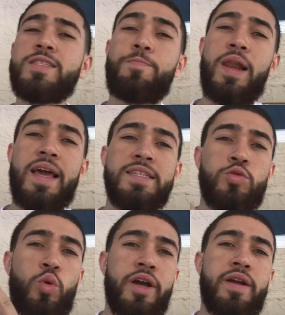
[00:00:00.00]
is a place
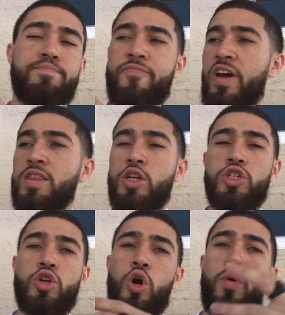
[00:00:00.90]
where
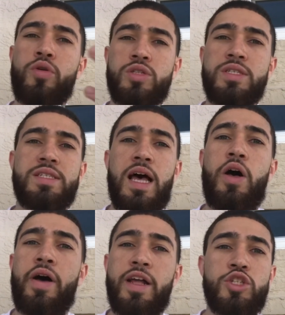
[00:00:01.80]
vendors go to
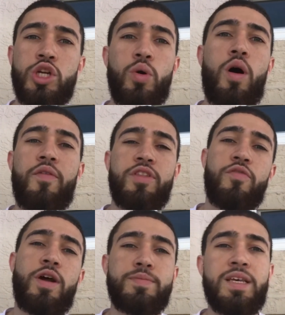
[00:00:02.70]
sell and show off their
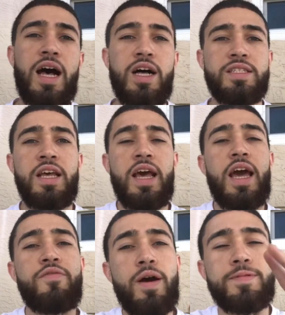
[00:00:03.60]
reptiles,
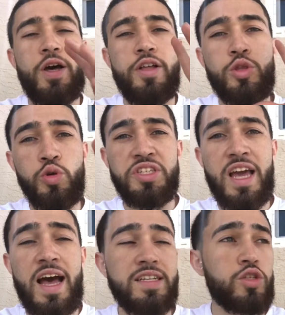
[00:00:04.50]
and reptile
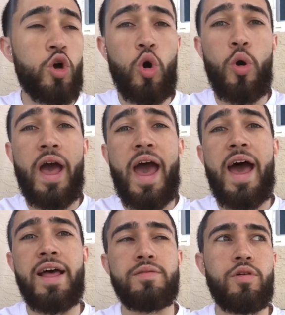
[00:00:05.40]
enthusiasts go
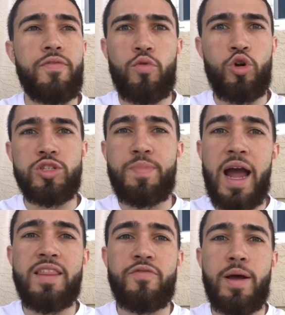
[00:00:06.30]
and of course
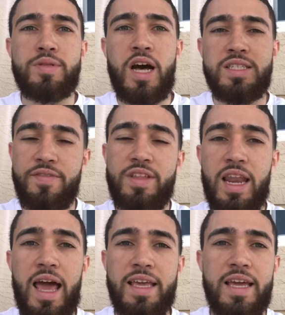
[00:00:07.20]
buy the reptiles if they
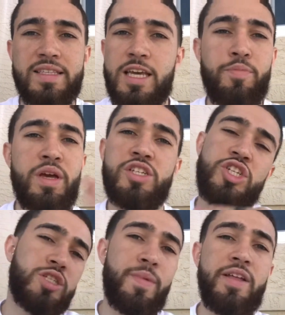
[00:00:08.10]
like it, take
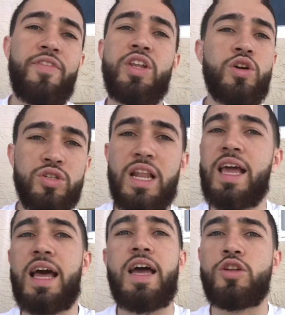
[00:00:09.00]
pictures, make videos like I